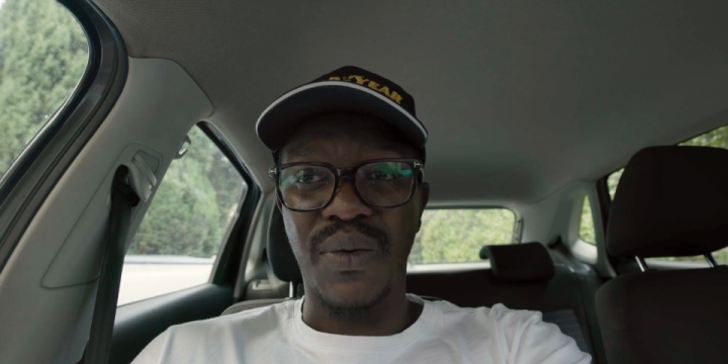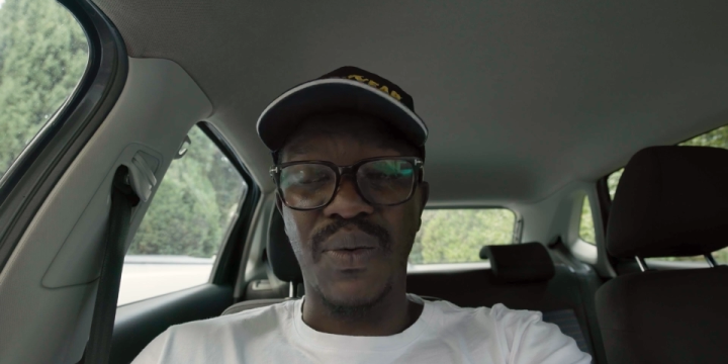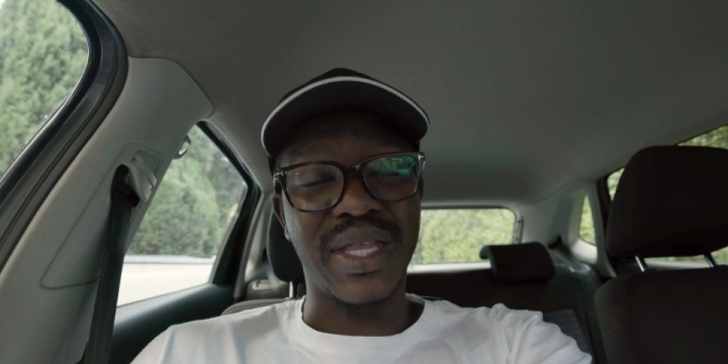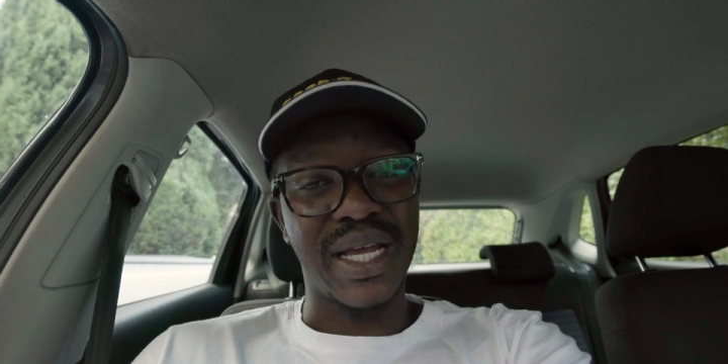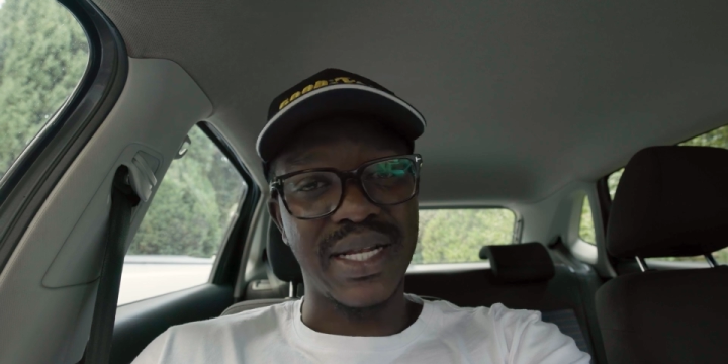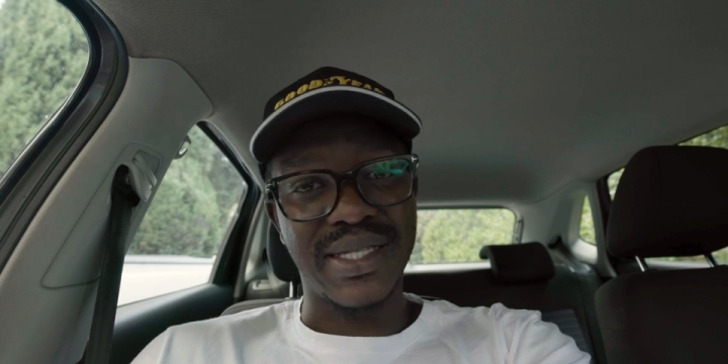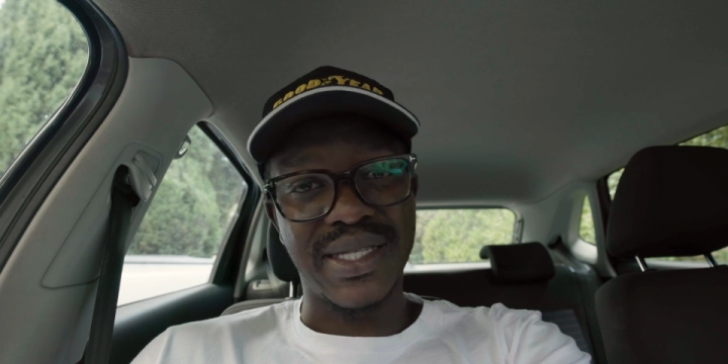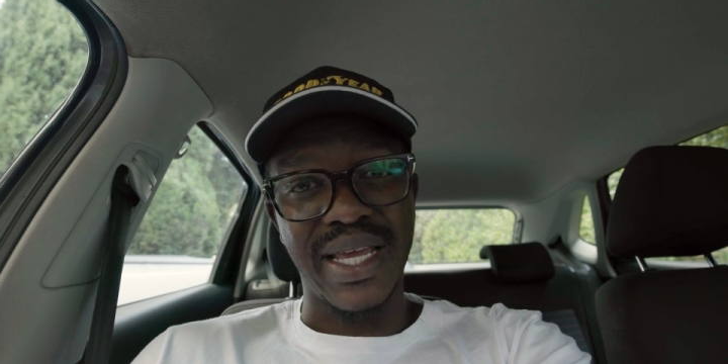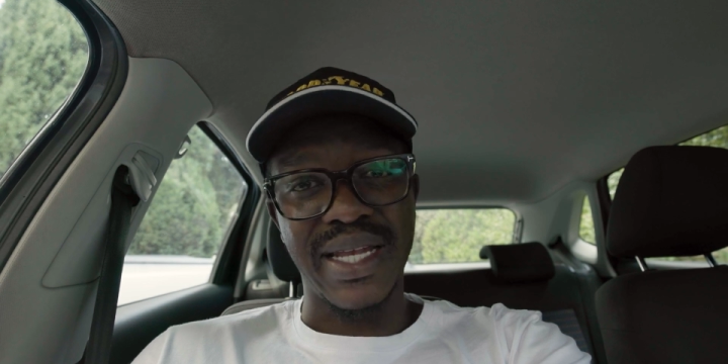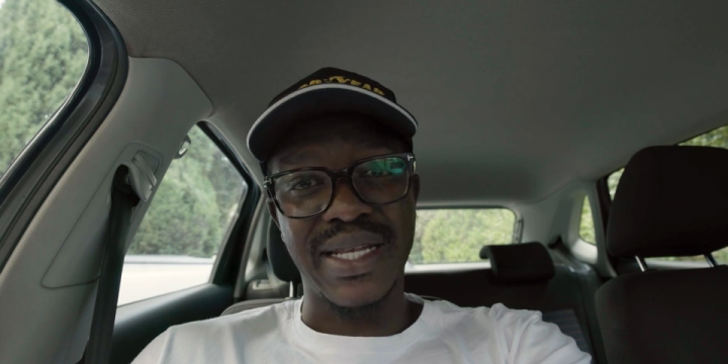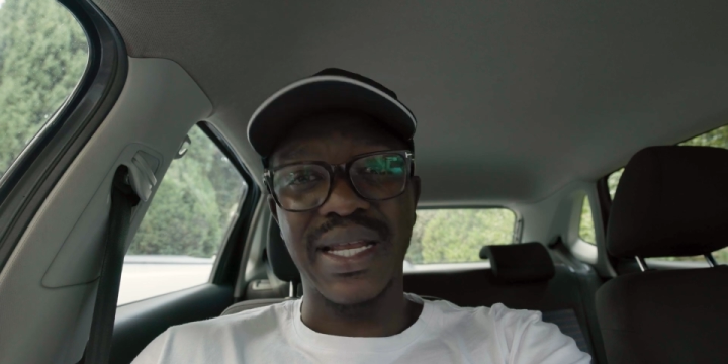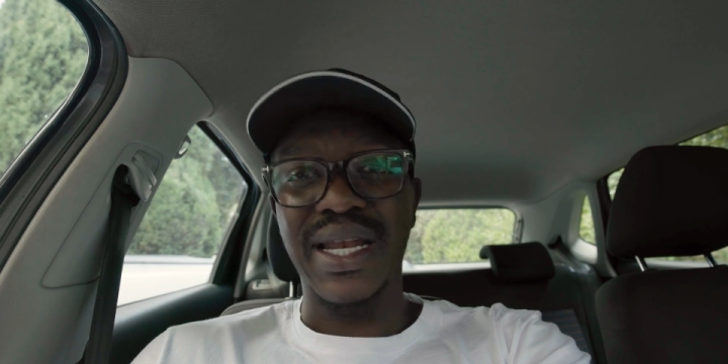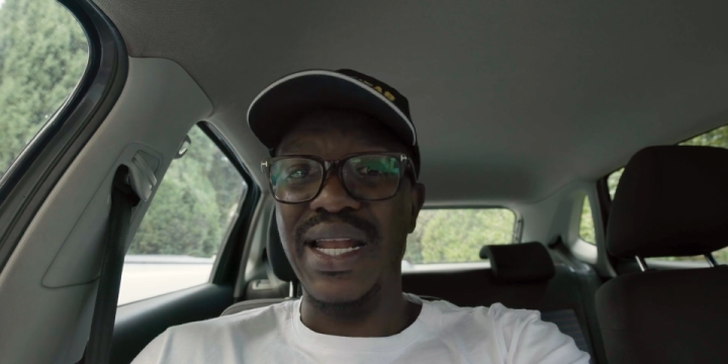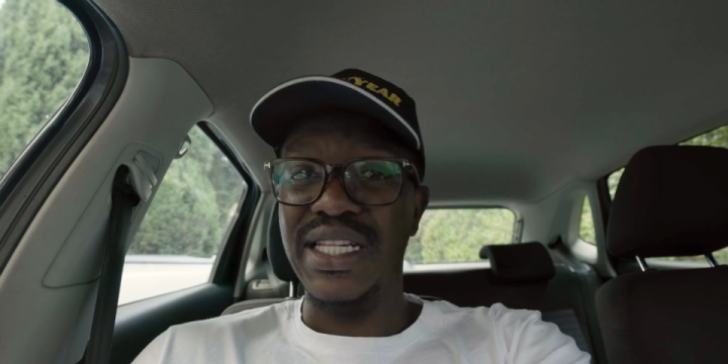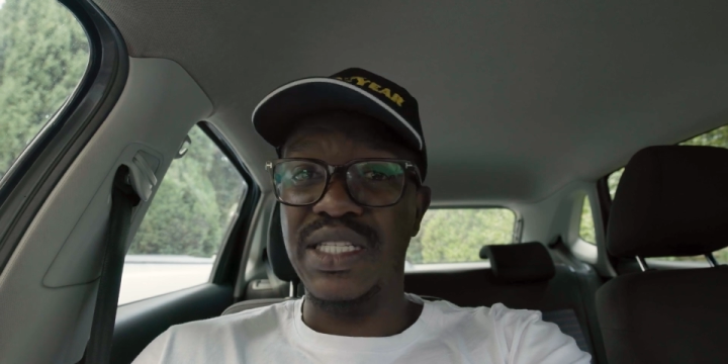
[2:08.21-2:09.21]
With that said,
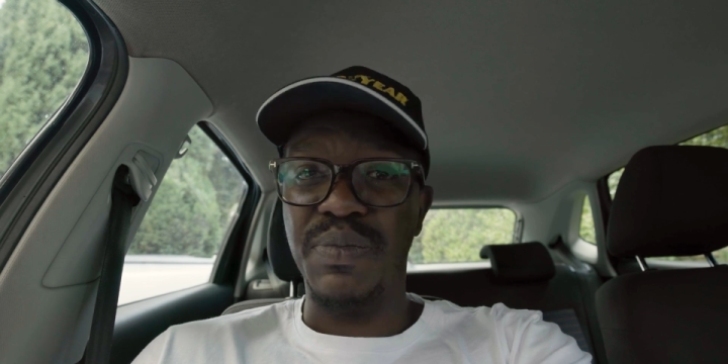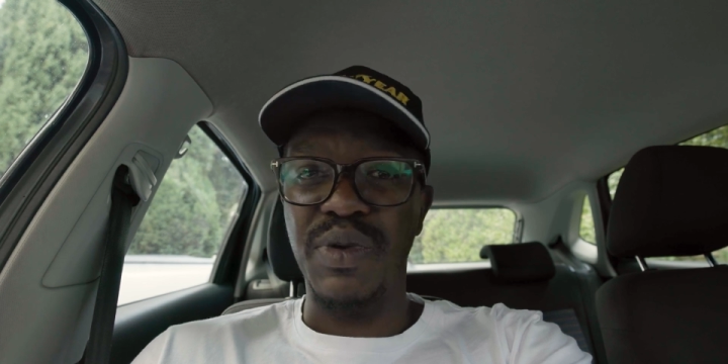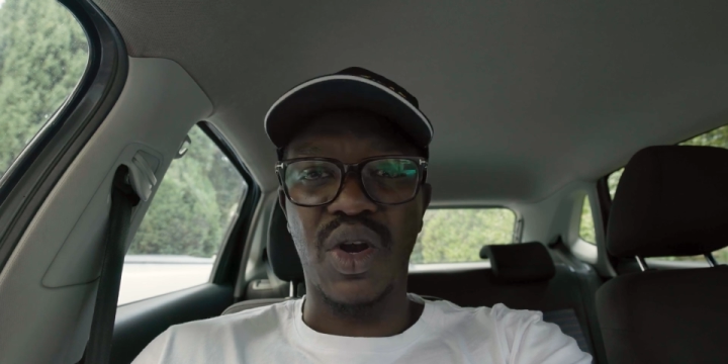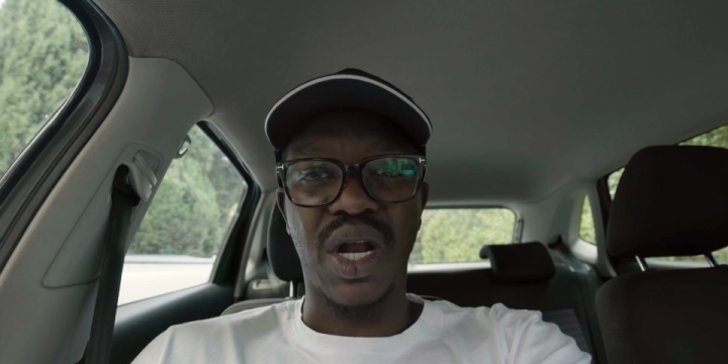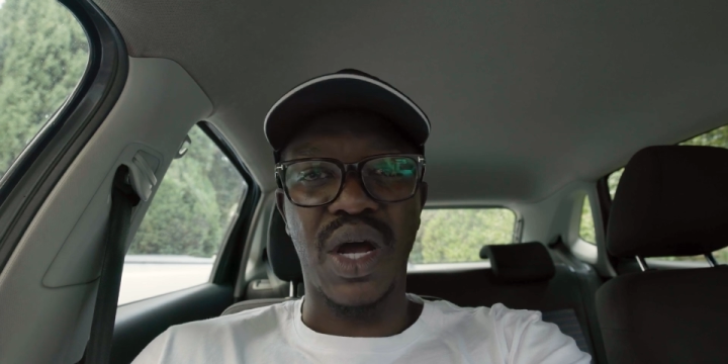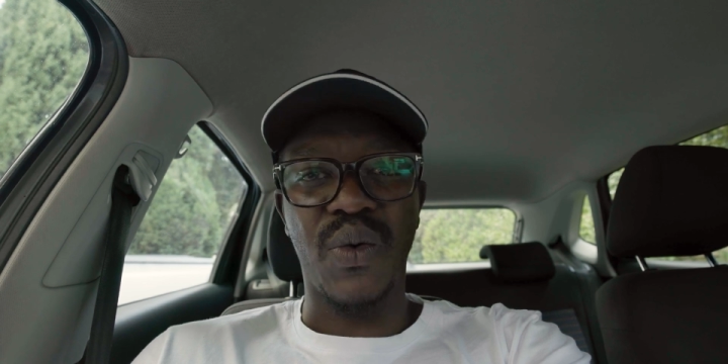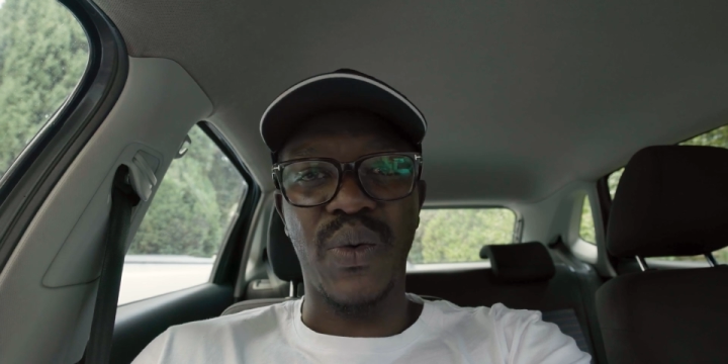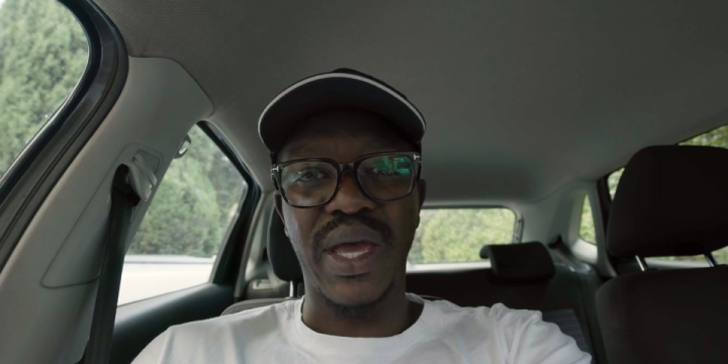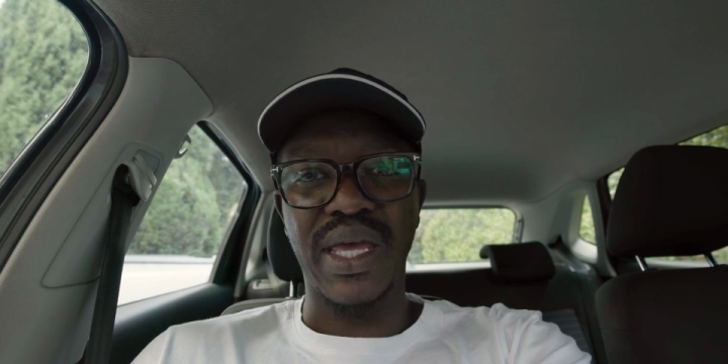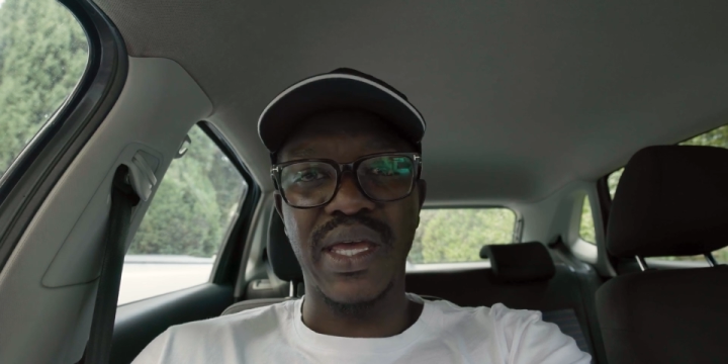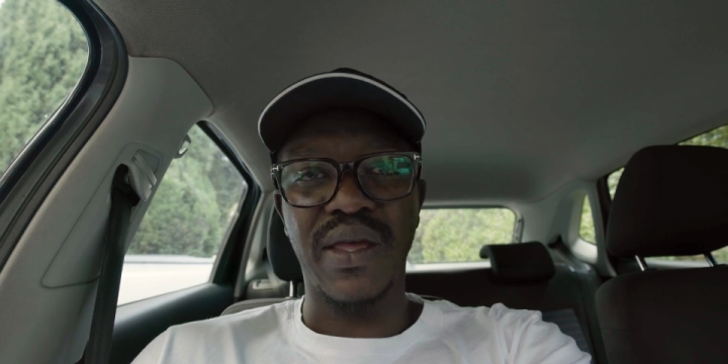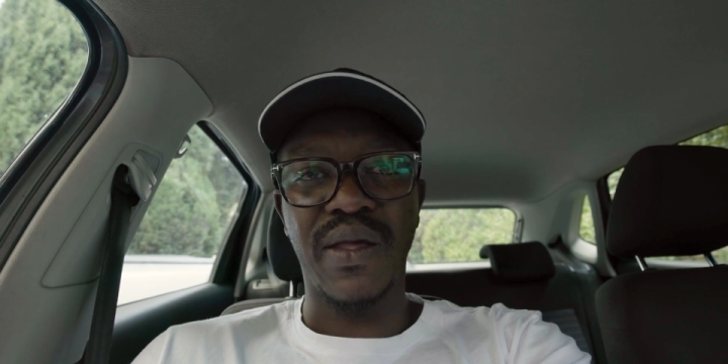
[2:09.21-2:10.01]
let's be on our way.